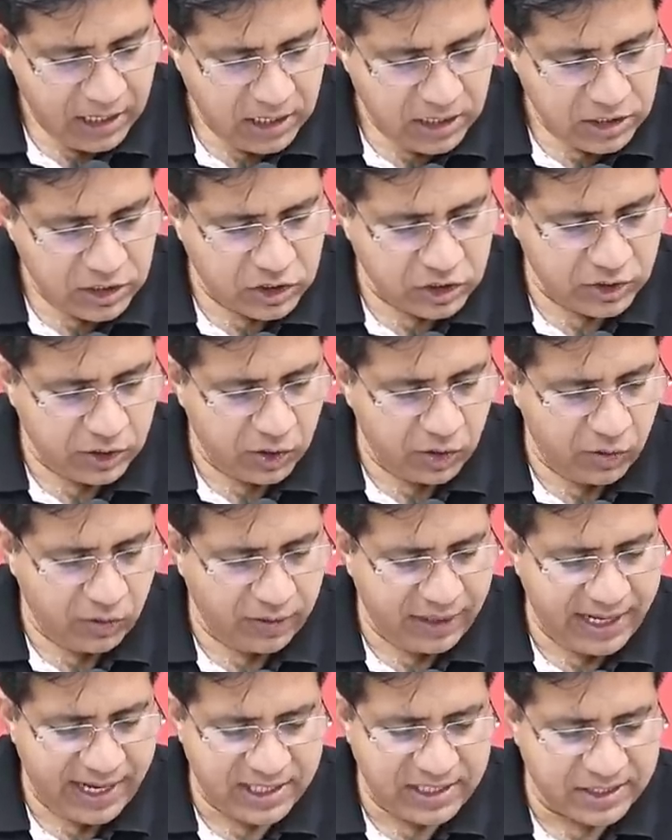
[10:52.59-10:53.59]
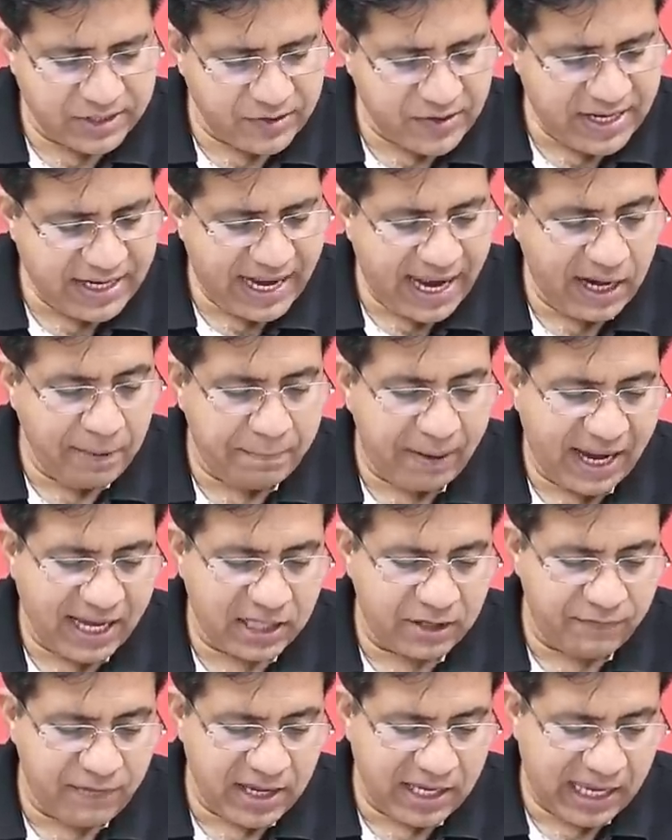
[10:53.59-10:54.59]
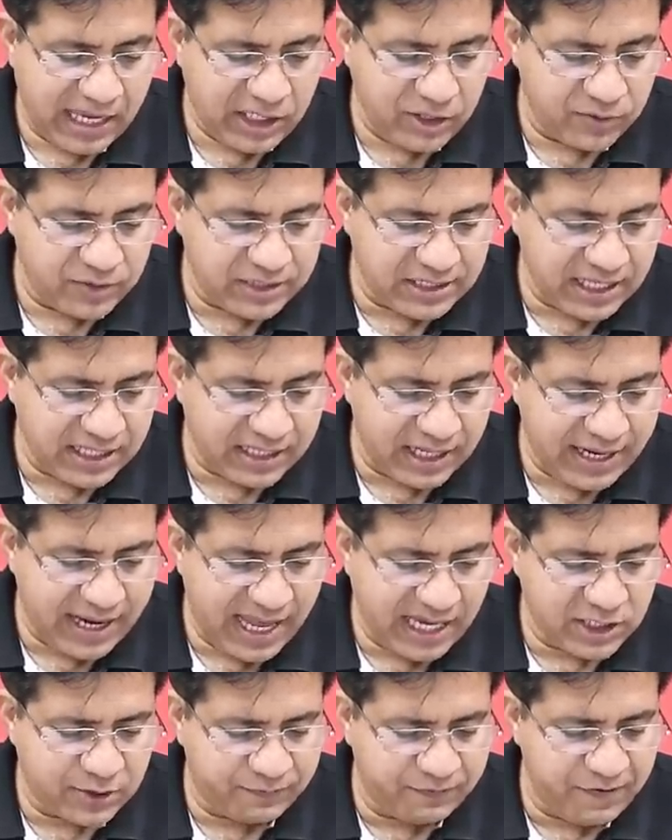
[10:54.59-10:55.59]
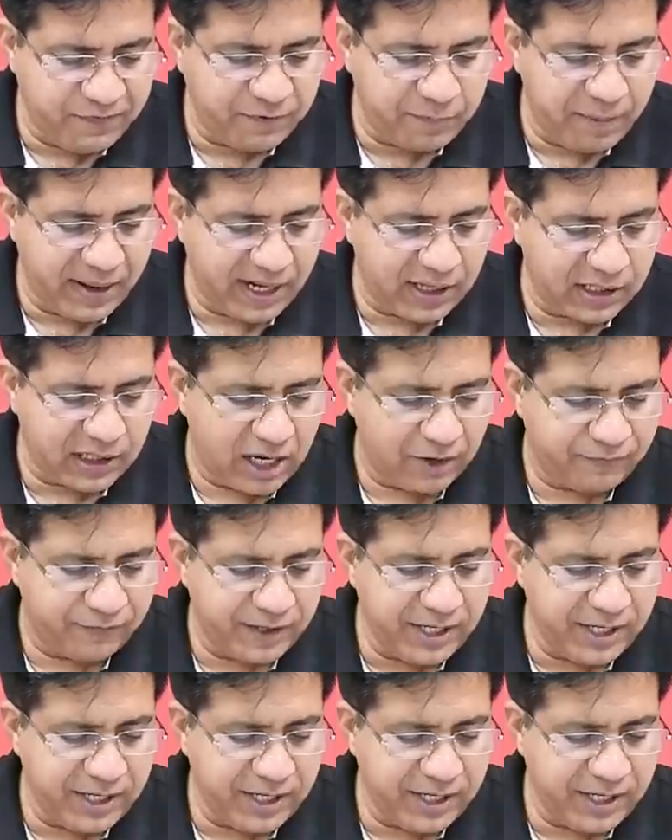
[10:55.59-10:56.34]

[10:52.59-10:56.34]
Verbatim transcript: So let's read. And by the way, can you see the next fifth paragraph?